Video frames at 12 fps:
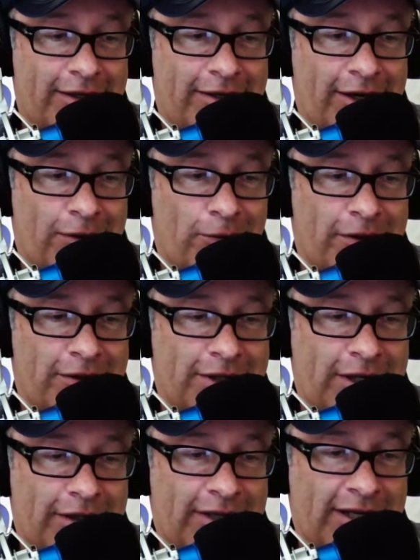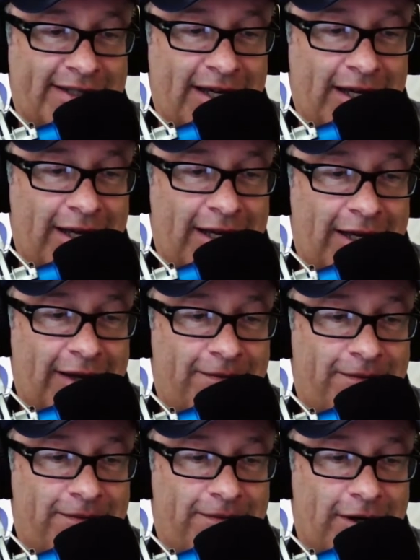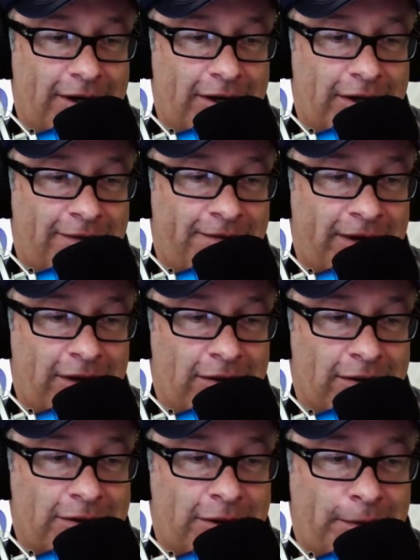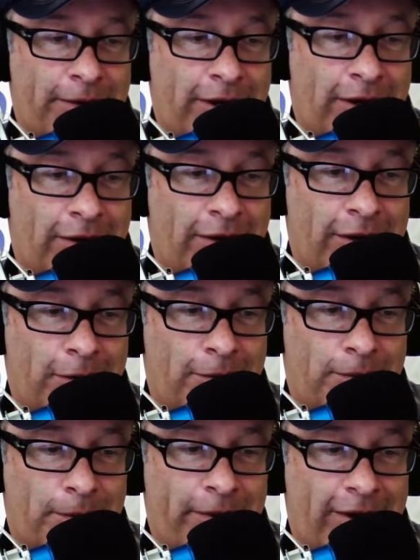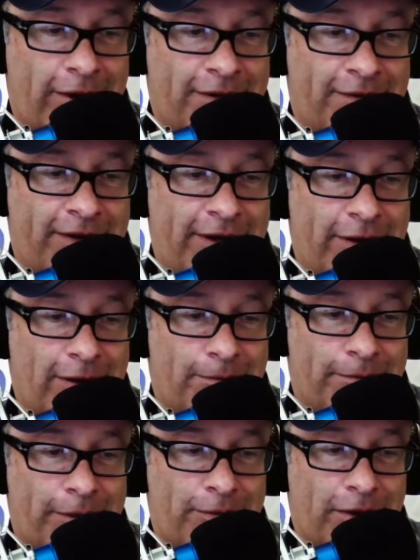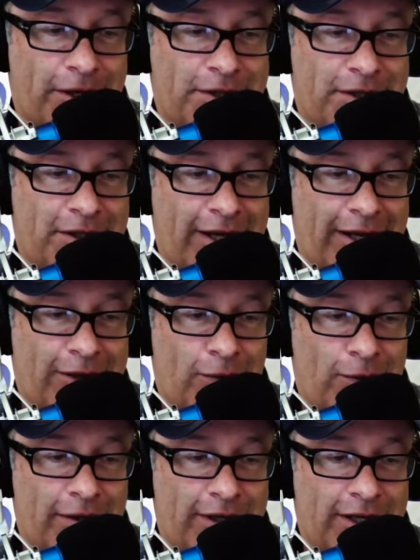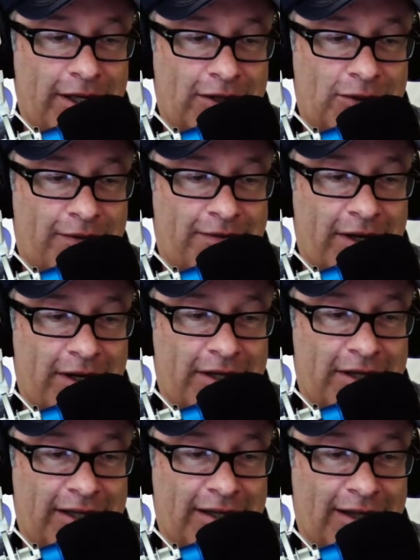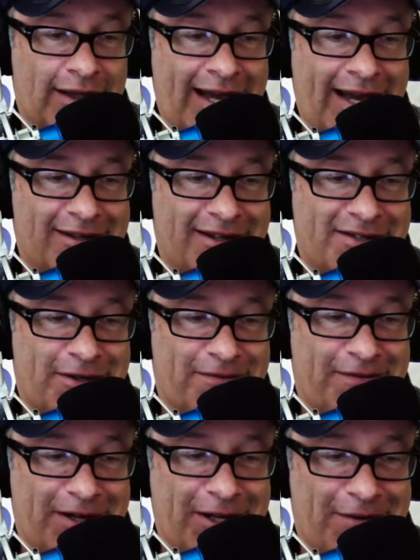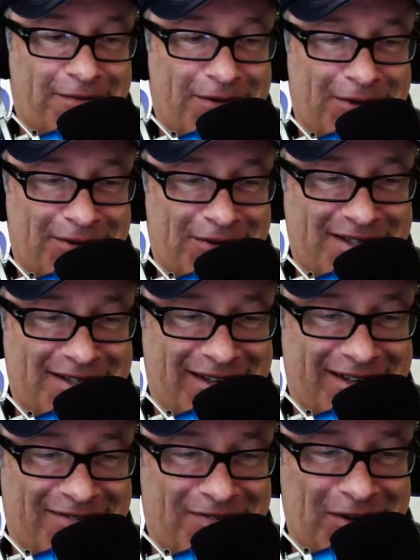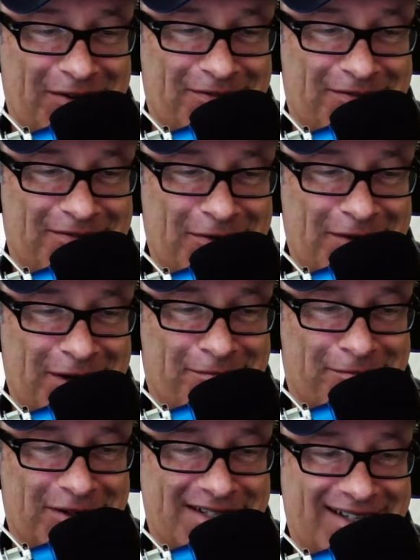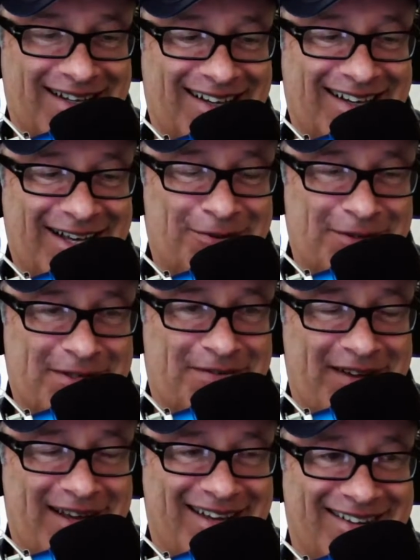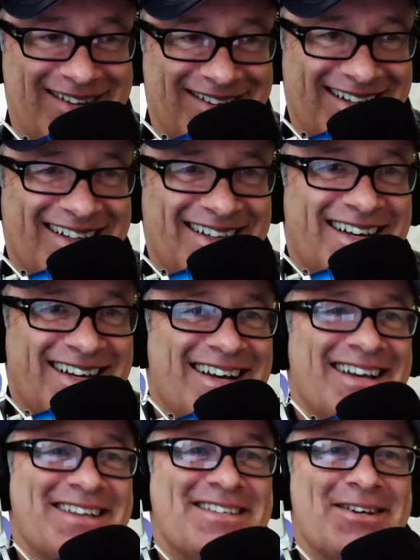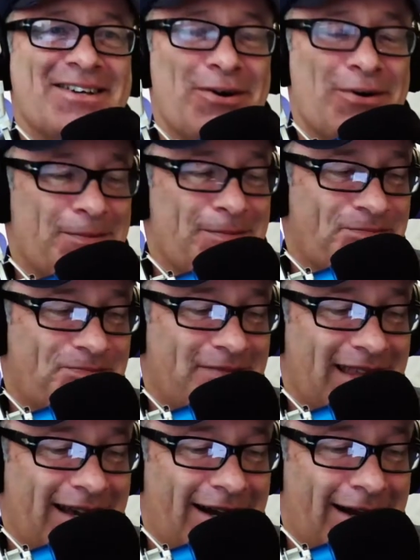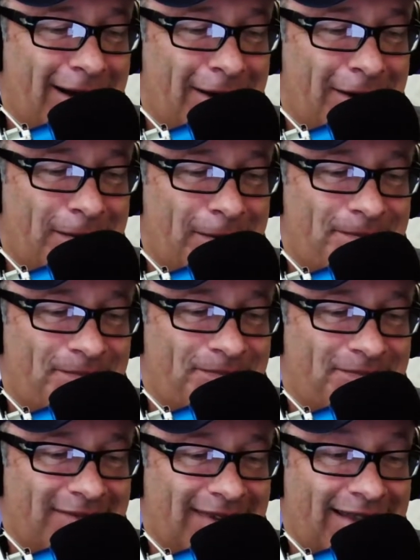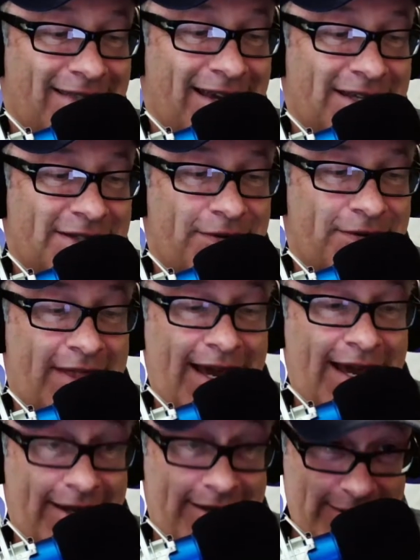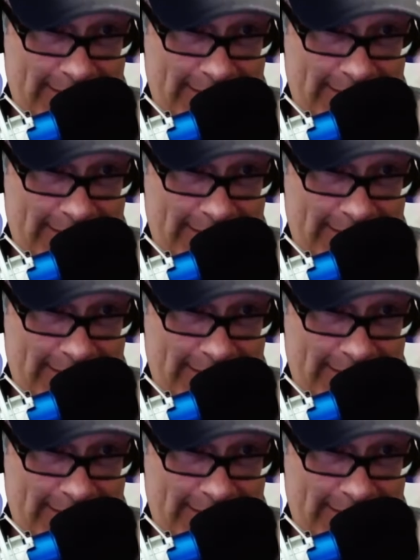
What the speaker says: Dear Wonder Dog, they say if you fail to prepare, you prepare to fail. Preparation and quality is reflected in the lackluster video views and view numbers equals fail. So thanks for that.